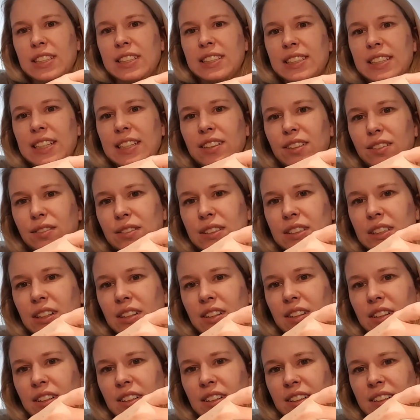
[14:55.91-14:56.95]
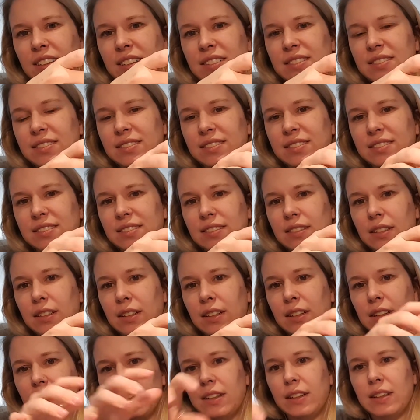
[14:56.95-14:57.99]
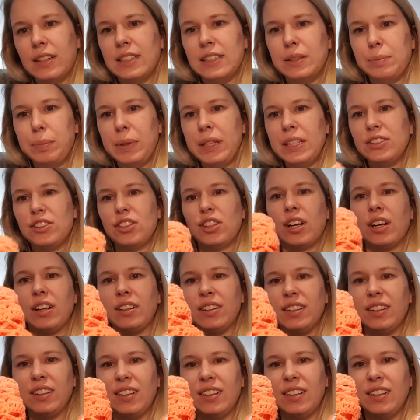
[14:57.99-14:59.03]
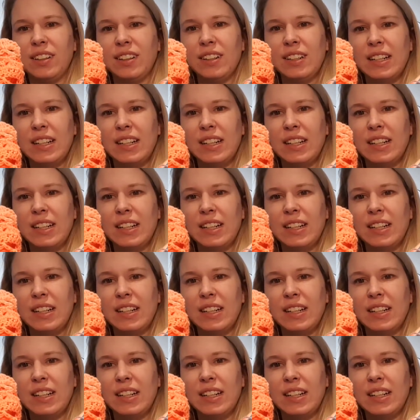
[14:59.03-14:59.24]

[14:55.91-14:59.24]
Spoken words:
the center was all this peach color.